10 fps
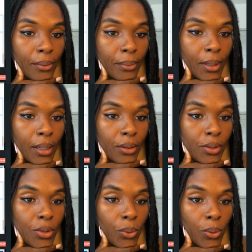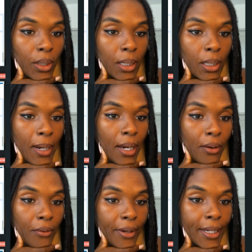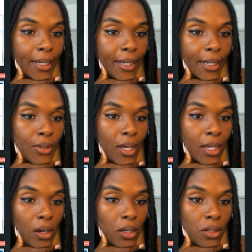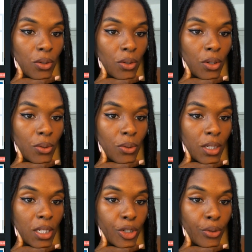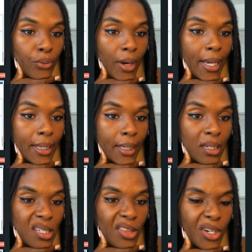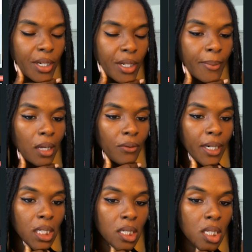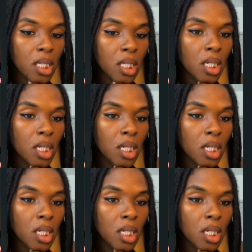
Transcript: a 20-mile radius so that it also goes into Raleigh. Let's say 30-mile radius